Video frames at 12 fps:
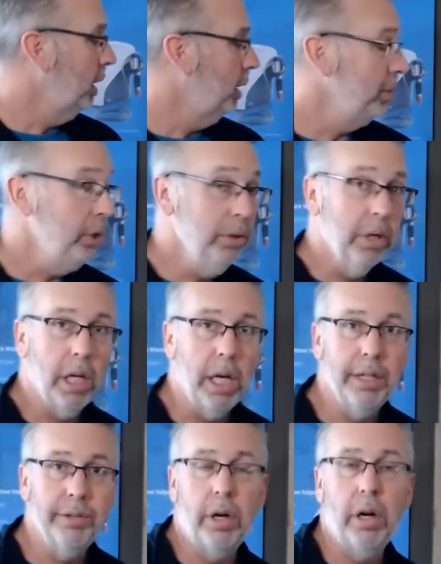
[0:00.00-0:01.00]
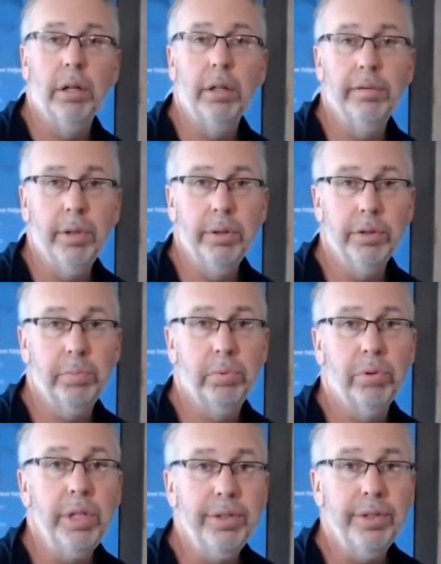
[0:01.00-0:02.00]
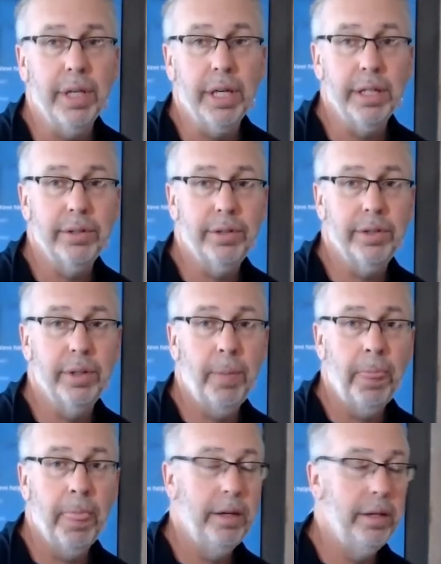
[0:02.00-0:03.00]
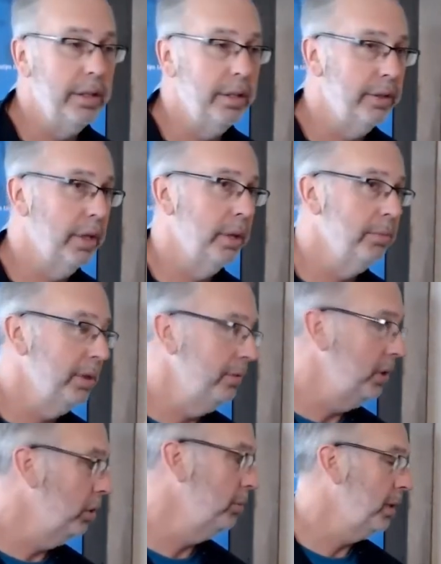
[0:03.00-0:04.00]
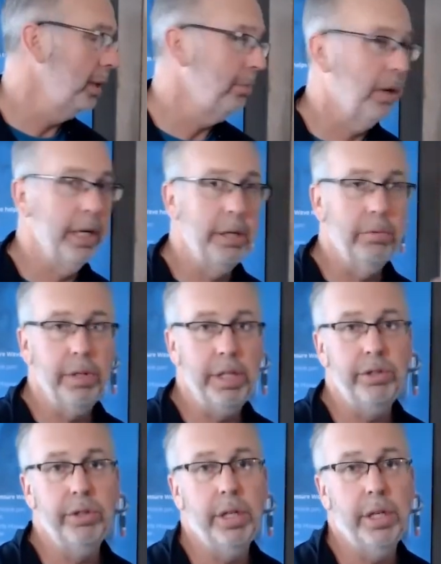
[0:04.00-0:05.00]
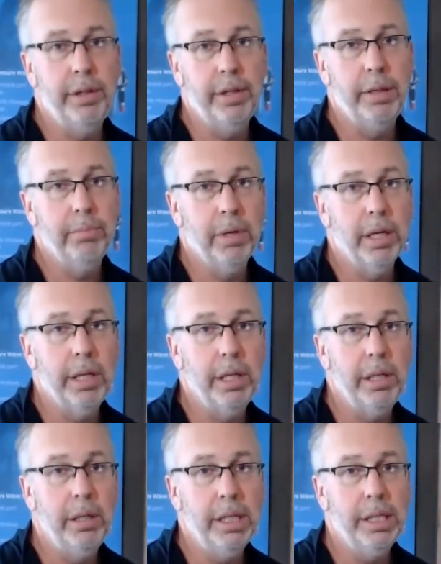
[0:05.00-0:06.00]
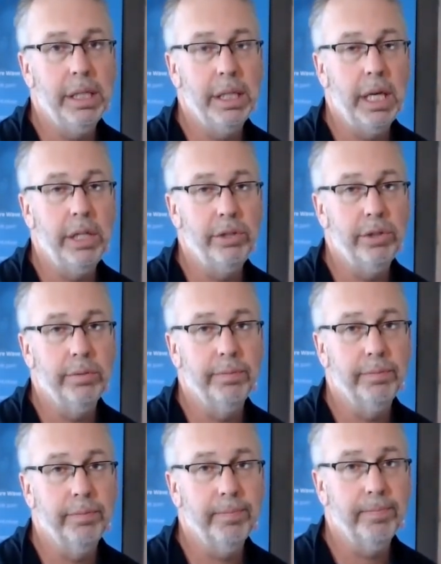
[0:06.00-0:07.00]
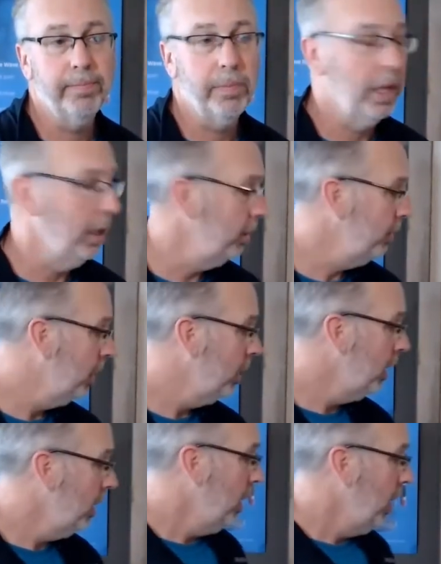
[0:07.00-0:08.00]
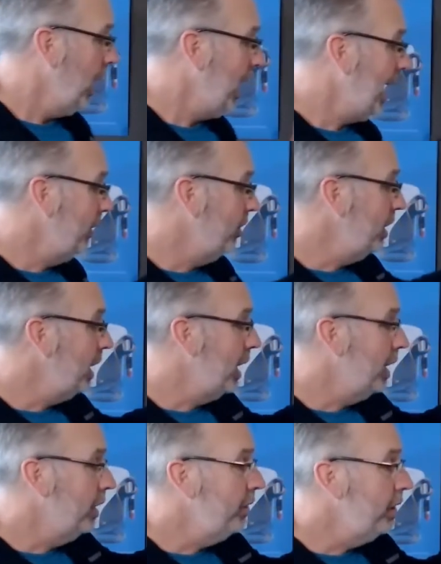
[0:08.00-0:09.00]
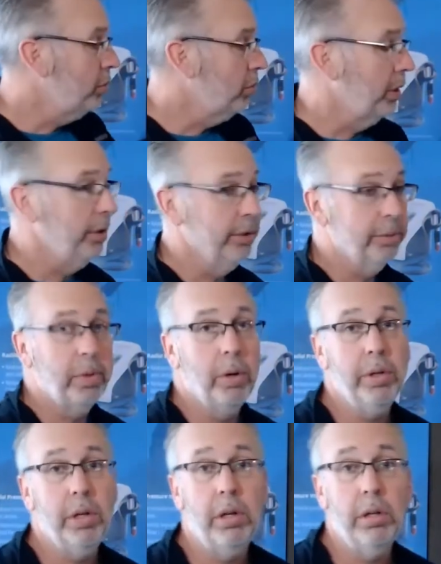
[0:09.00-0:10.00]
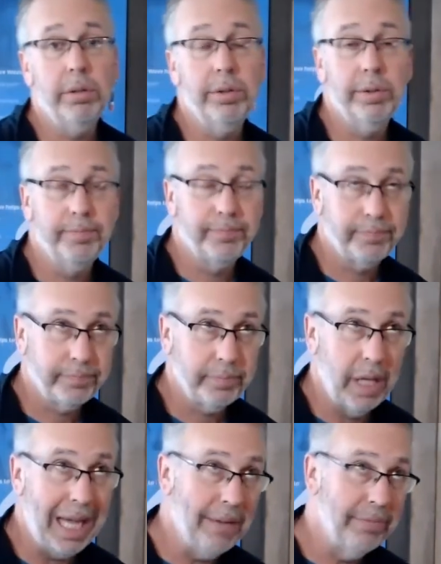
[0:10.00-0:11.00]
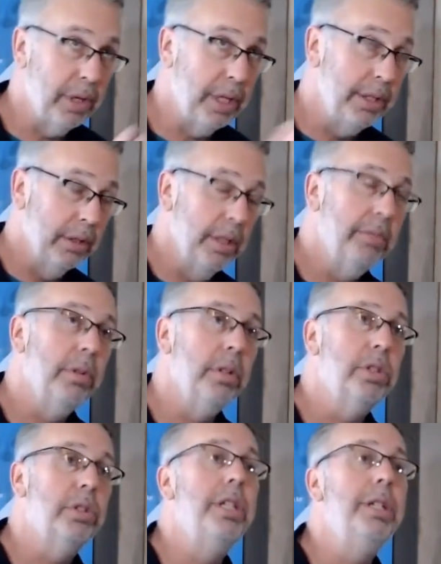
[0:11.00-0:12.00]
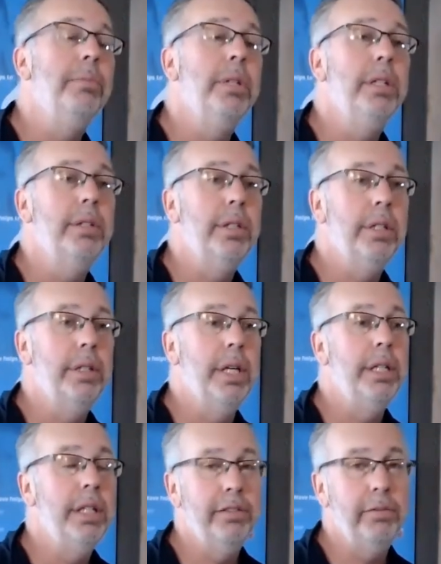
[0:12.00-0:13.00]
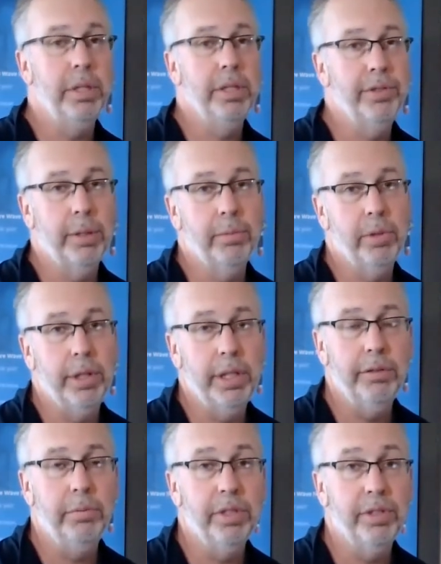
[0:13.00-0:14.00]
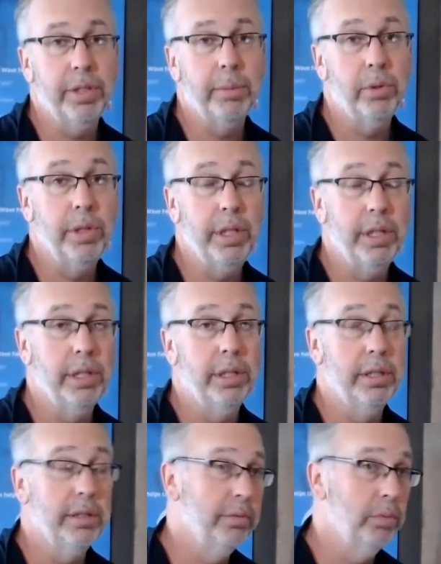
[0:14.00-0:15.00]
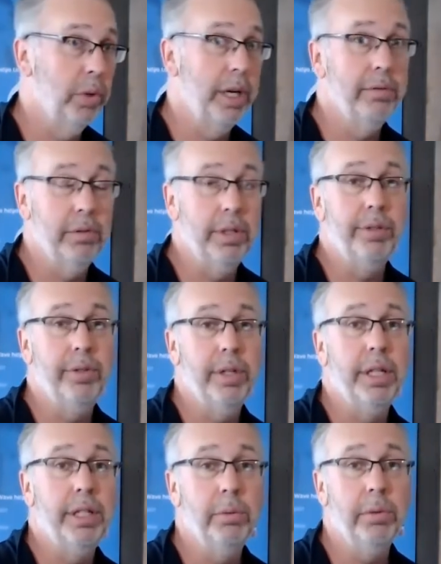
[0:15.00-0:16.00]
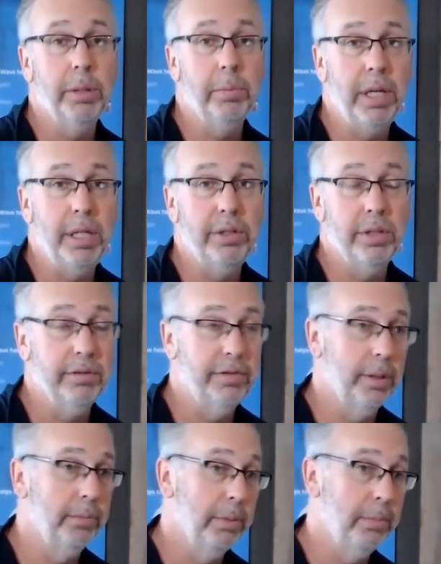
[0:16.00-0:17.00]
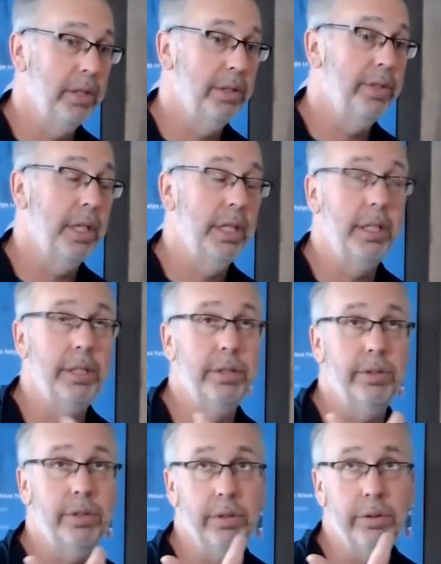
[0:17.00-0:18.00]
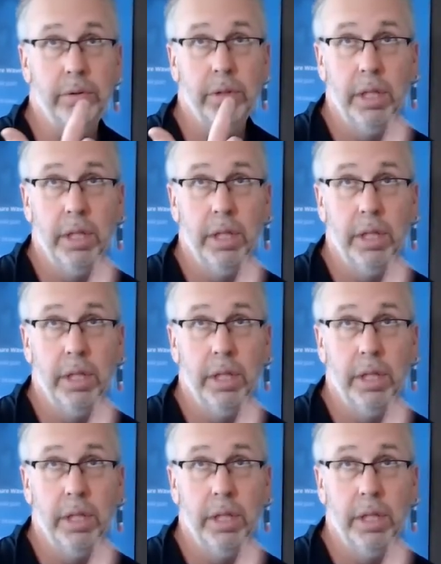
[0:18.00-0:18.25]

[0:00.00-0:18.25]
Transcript: utilize all of those presets in terms of going body region and then by indication, okay? At the end of each one of those protocols, after I deliver a treatment, it then gives me a summary. It gives me a summary of whatever it is that I do with the patient, from the bar settings to